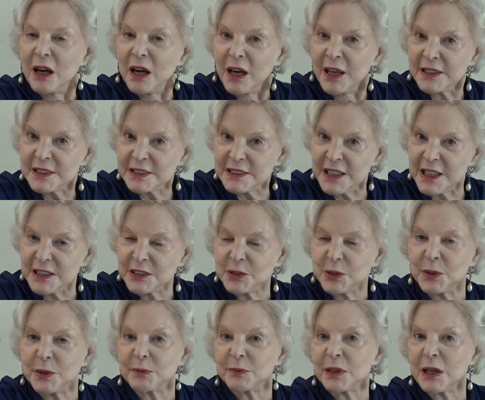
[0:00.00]
I say
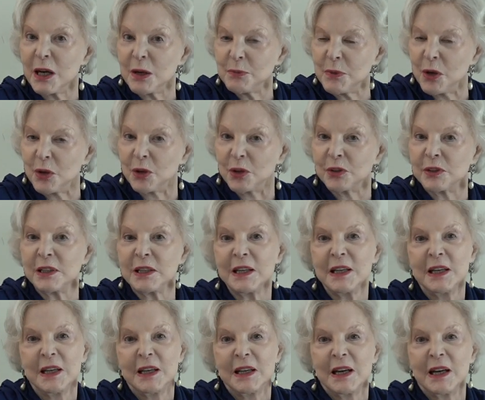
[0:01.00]
to him, come on,
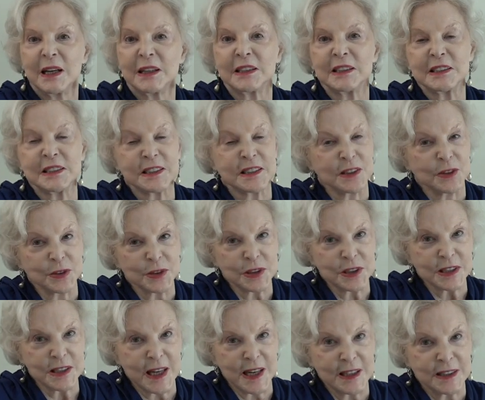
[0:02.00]
and he still
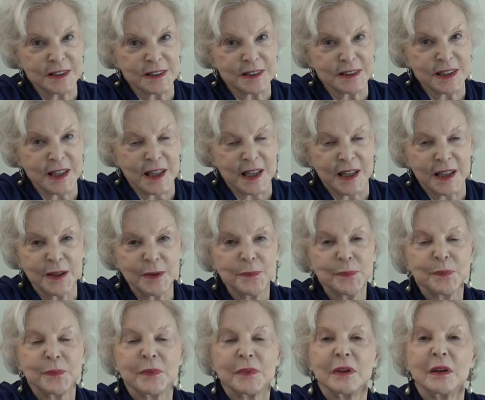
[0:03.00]
stays
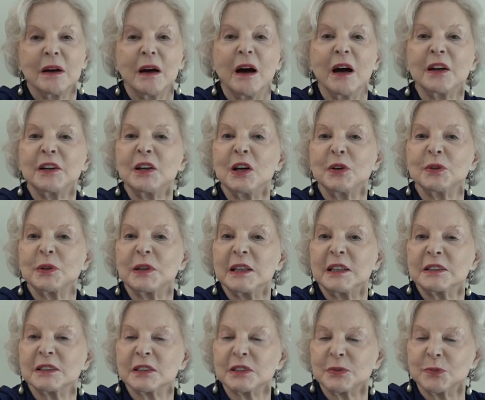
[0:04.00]
there, I know
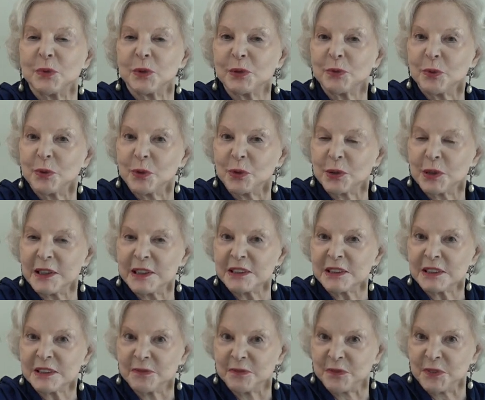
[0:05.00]
he doesn't want to walk, he
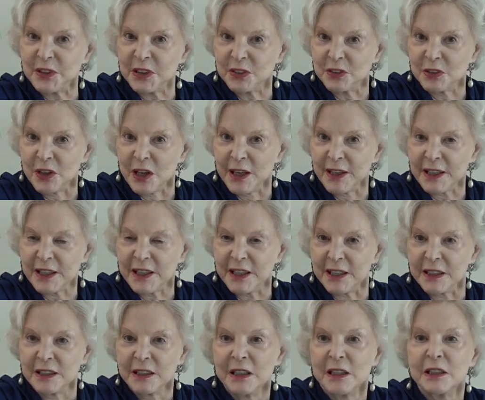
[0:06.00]
doesn't feel like
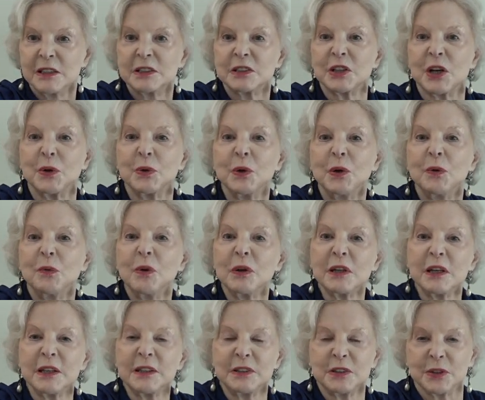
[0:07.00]
it. So
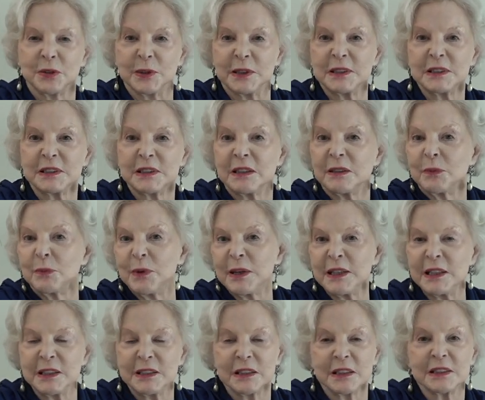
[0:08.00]
what I do is, when
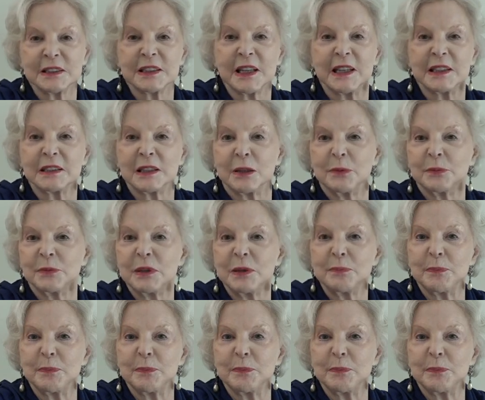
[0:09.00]
he does get up and